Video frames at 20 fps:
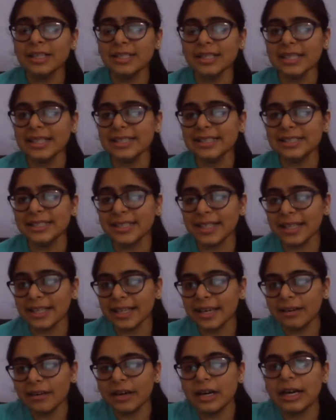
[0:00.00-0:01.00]
So I can see
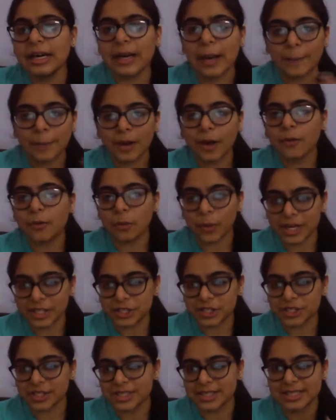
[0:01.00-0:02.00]
that there are a couple of
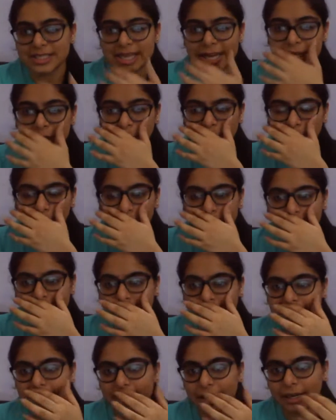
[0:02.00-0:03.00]
questions that you've
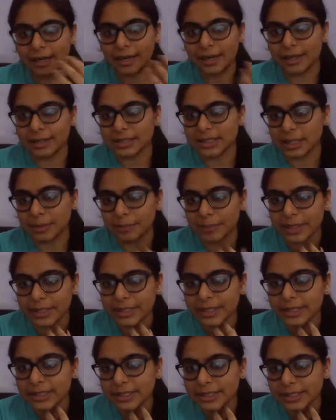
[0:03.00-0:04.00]
already
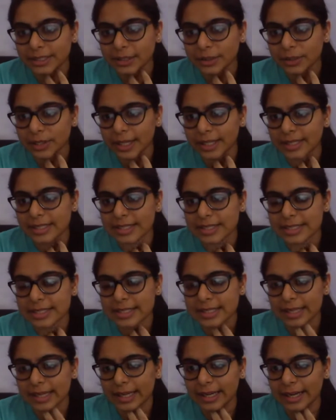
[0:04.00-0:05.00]
submitted. So
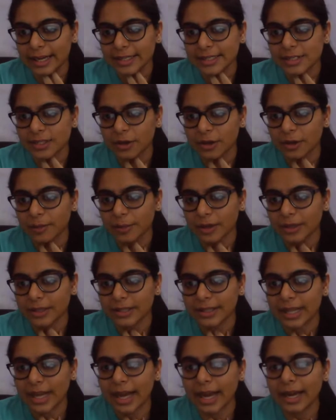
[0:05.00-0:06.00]
let's talk
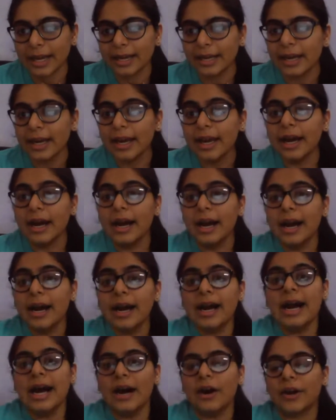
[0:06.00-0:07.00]
about that.
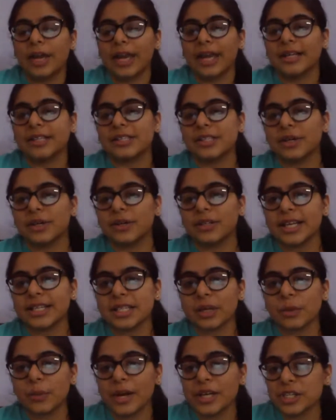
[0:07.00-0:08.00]
Okay, so
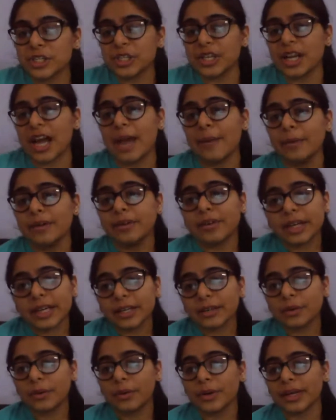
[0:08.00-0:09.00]
there's a question. I'm a
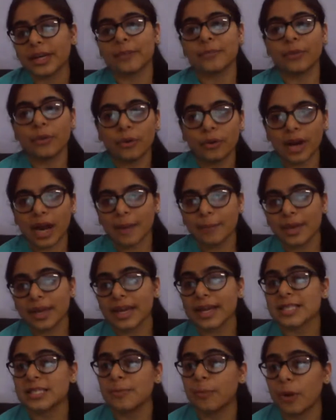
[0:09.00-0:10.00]
rookie to coding and
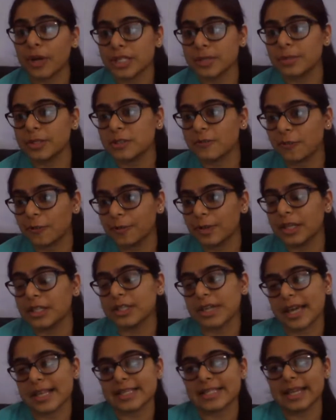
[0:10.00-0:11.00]
programming. Is it possible for me
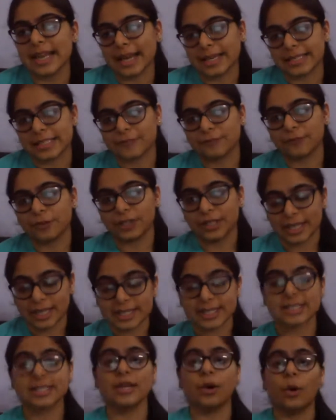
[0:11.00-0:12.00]
to get selected for
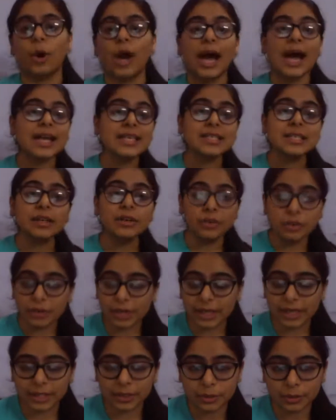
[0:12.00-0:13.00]
this? So as a
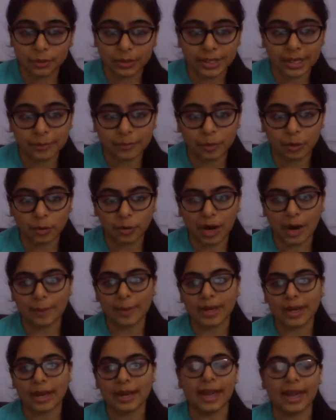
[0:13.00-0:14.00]
rookie to coding and
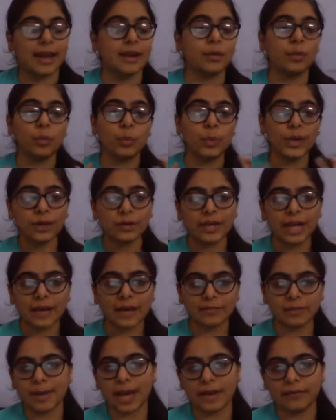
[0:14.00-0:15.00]
programming, again, we don't
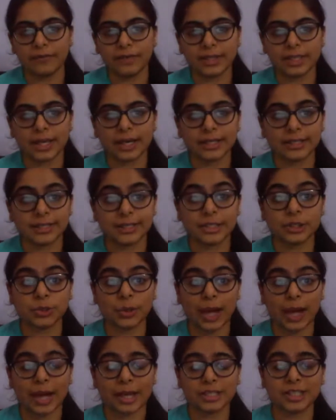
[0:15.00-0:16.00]
have the bandwidth currently
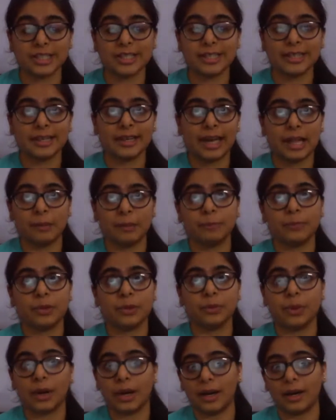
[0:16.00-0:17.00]
to actually help
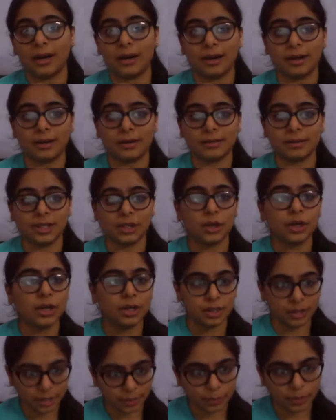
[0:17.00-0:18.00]
you,
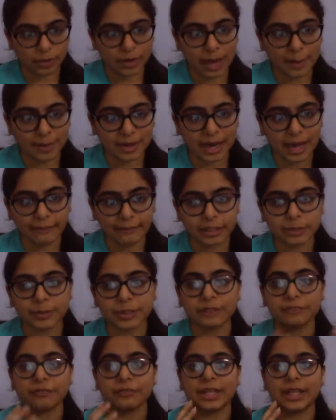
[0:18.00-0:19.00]
learn a programming language.
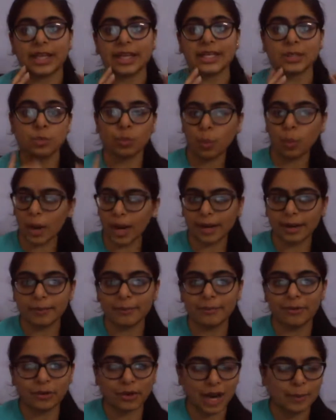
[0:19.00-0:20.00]
But if there's
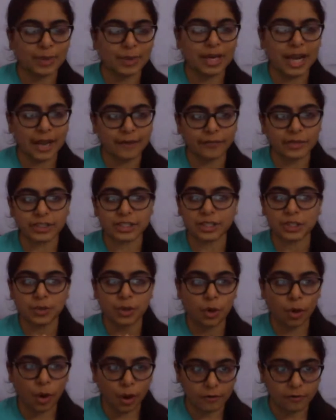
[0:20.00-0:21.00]
one programming language that
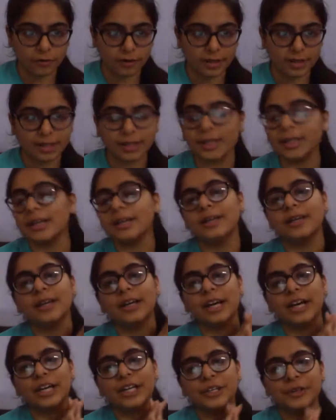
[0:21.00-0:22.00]
you're confident in,
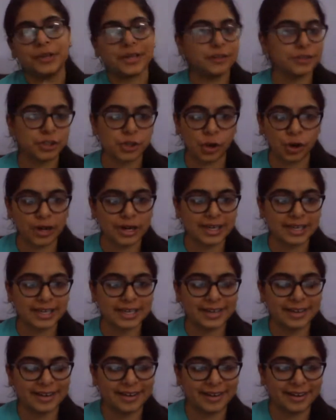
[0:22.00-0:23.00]
you can
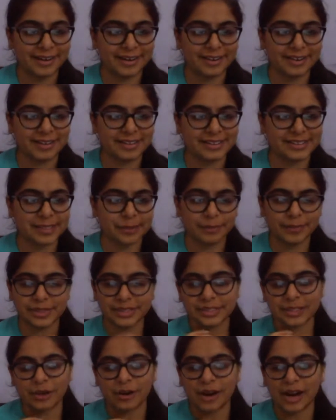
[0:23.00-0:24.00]
surely
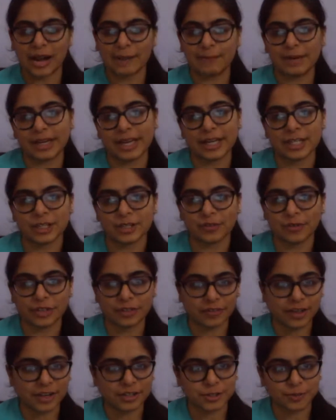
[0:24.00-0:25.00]
submit your application
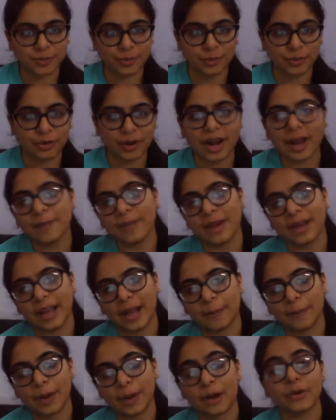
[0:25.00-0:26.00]
for the fellowship program
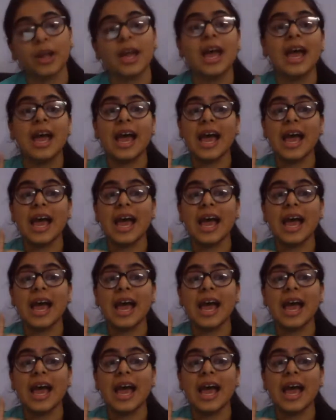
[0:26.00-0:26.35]
and help out.